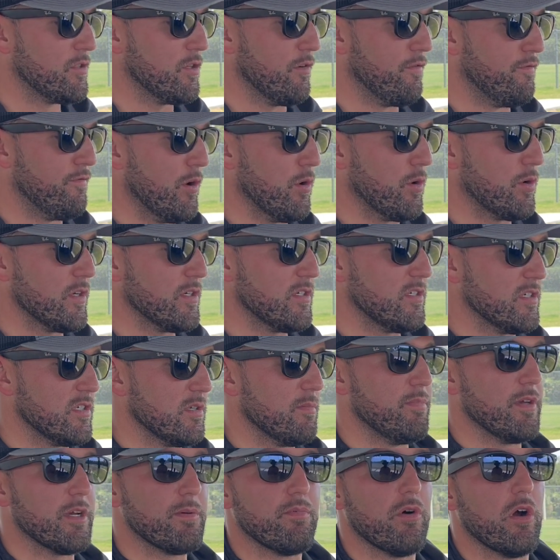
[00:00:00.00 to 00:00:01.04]
So focus is a
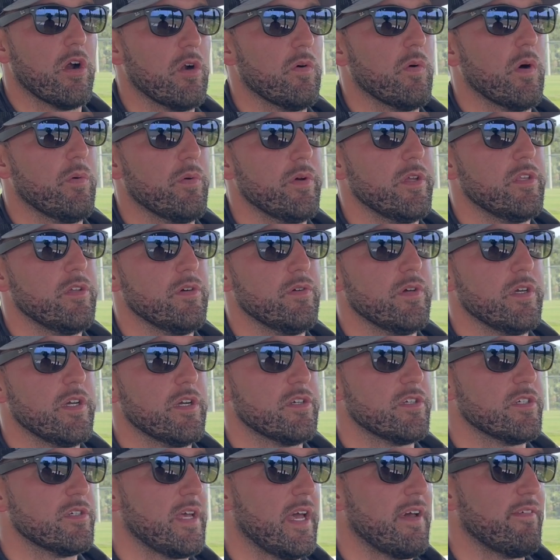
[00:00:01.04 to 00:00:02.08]
big part of what we do here,
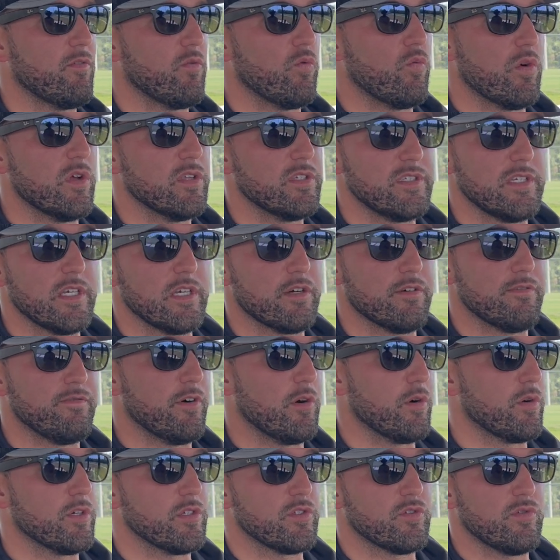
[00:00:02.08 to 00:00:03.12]
just having one single
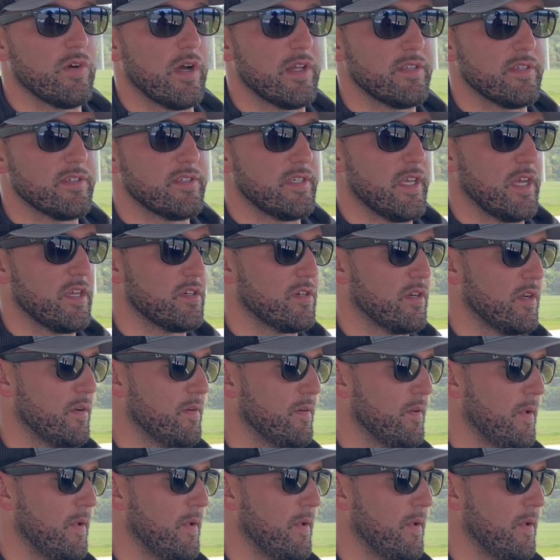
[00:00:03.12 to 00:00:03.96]
focus throughout the session.